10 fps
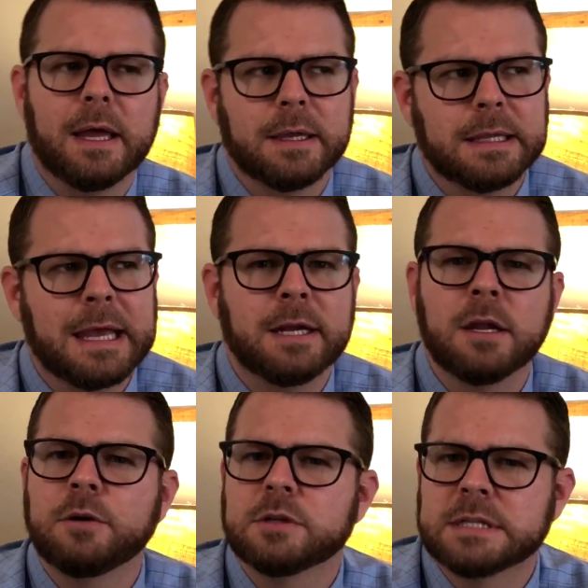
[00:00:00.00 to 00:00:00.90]
get an
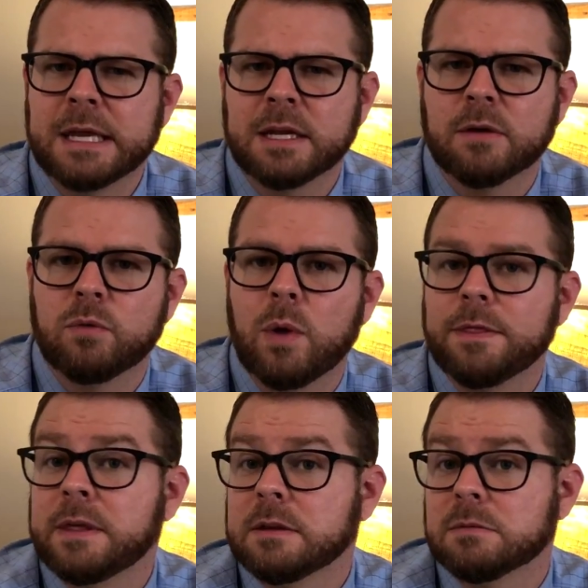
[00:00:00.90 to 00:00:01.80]
understanding of
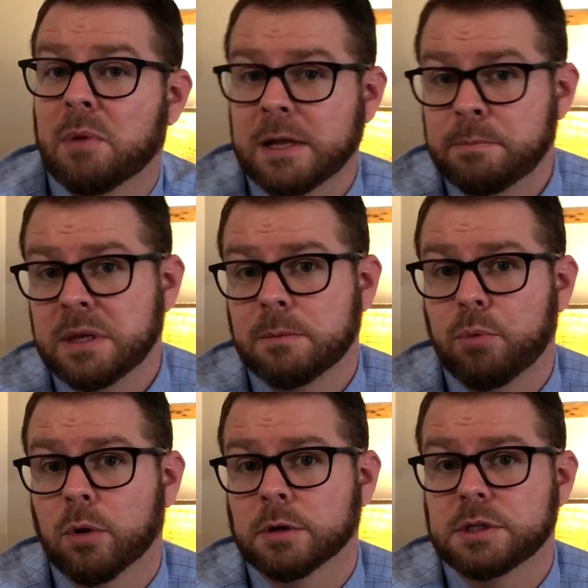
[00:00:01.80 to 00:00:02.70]
what things might be
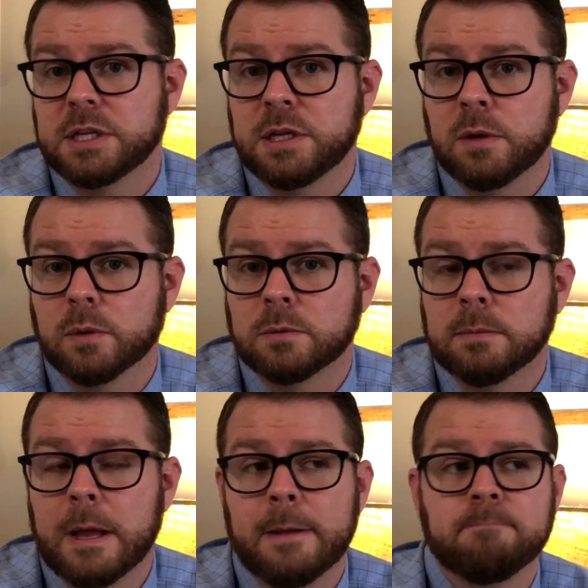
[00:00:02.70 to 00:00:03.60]
important to you,
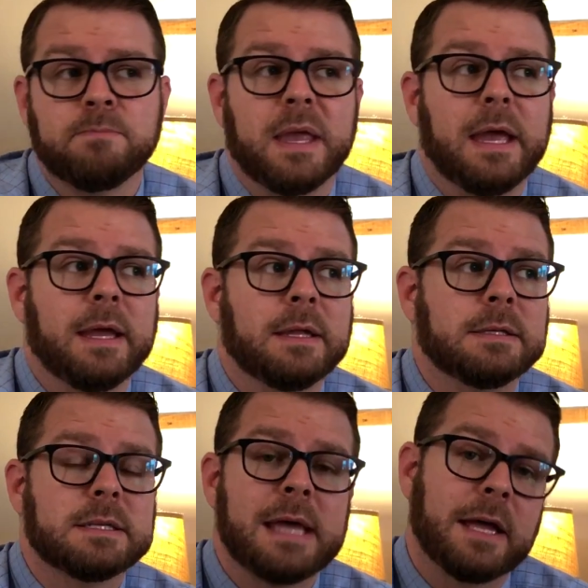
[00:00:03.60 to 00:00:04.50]

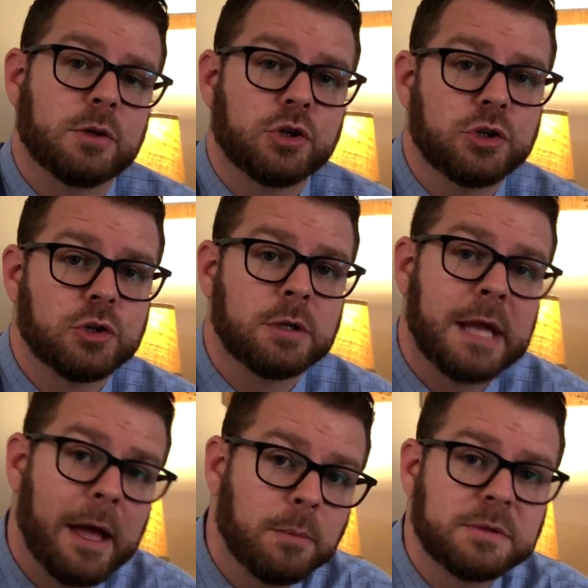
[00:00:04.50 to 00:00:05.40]
and that should
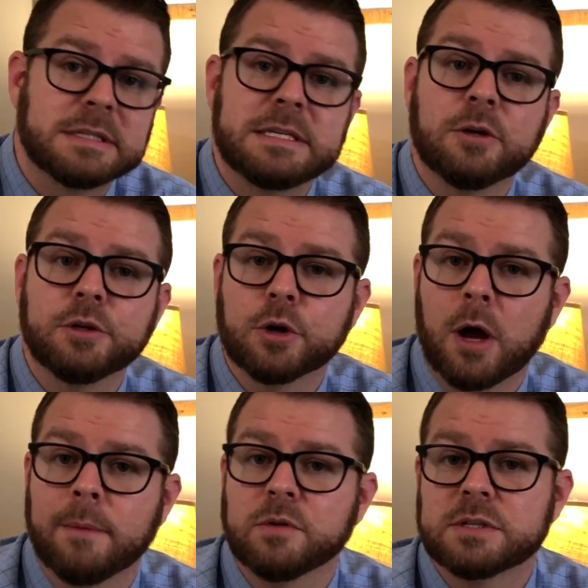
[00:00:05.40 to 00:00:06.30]
help steer your
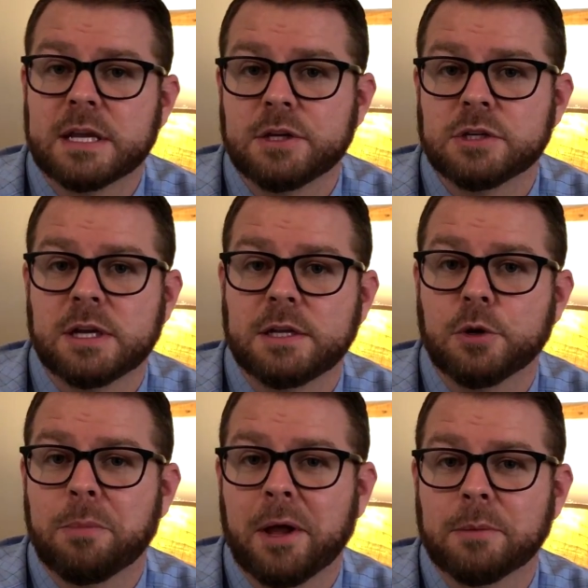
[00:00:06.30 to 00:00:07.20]
conversation and
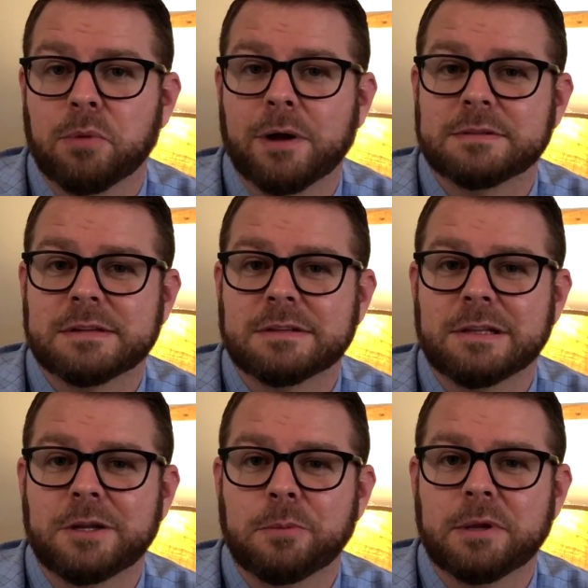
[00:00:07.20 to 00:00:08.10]
your buying process a
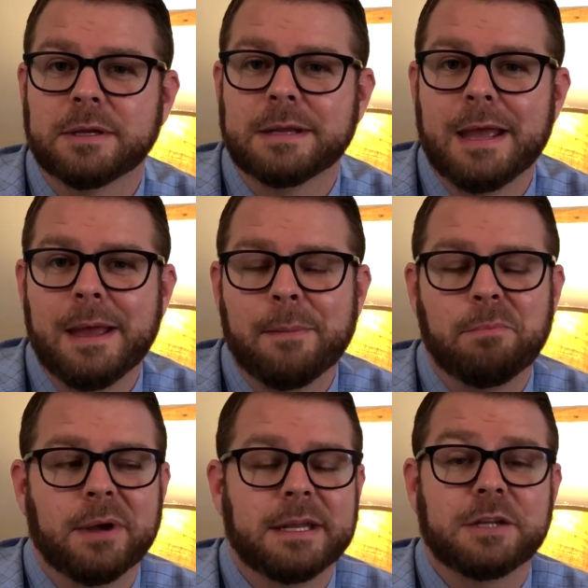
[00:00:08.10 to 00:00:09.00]
little bit,
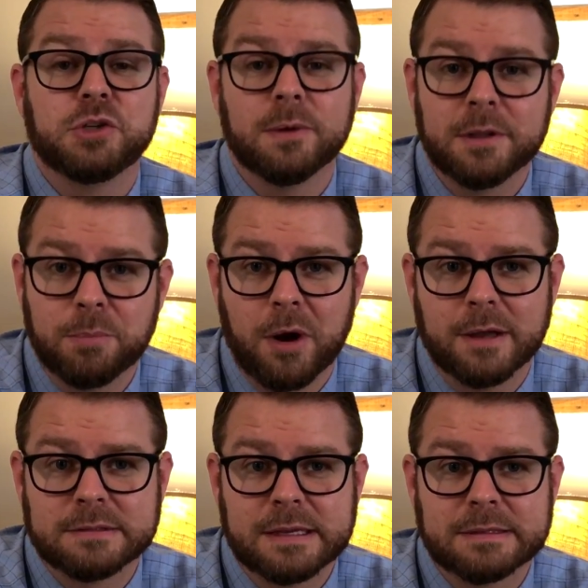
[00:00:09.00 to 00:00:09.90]
but enjoy the
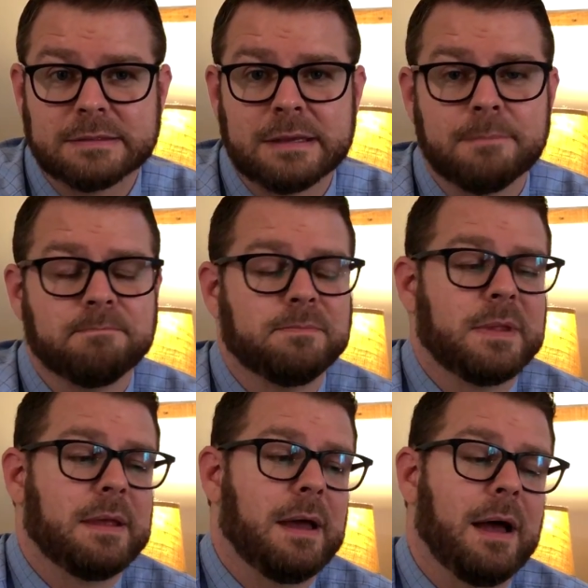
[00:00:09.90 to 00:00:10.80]
process.
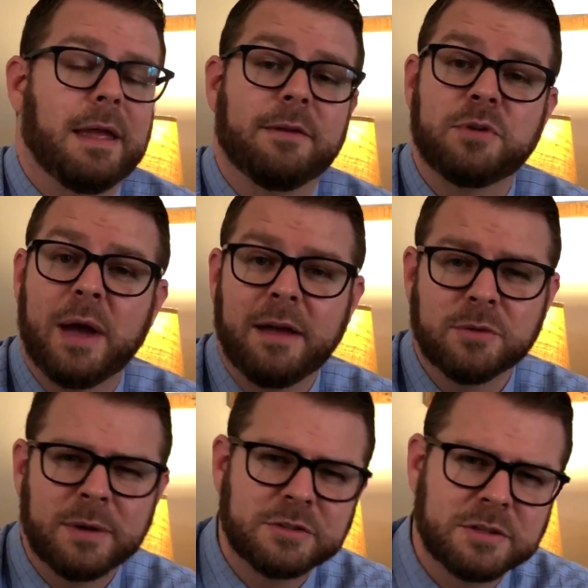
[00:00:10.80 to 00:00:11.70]
If you have
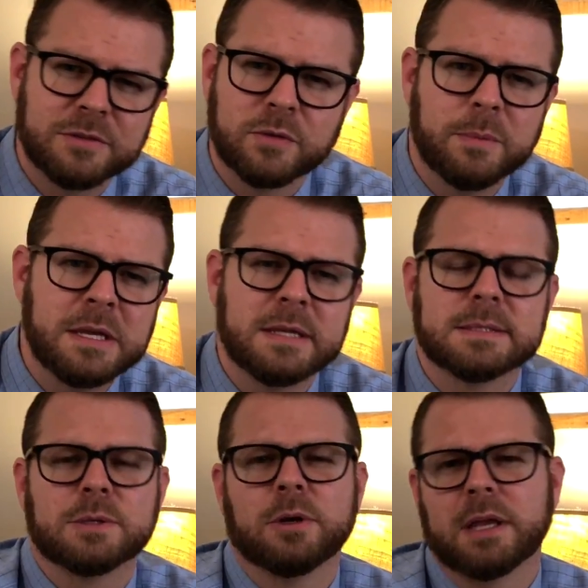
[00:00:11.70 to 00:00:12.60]
questions for me
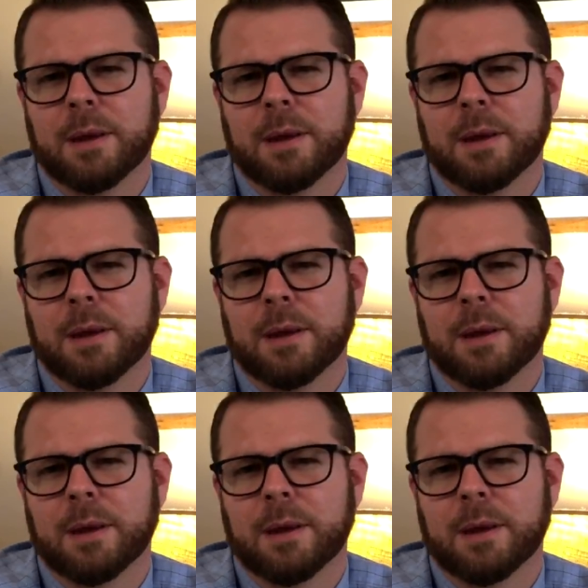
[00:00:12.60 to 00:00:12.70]
concerning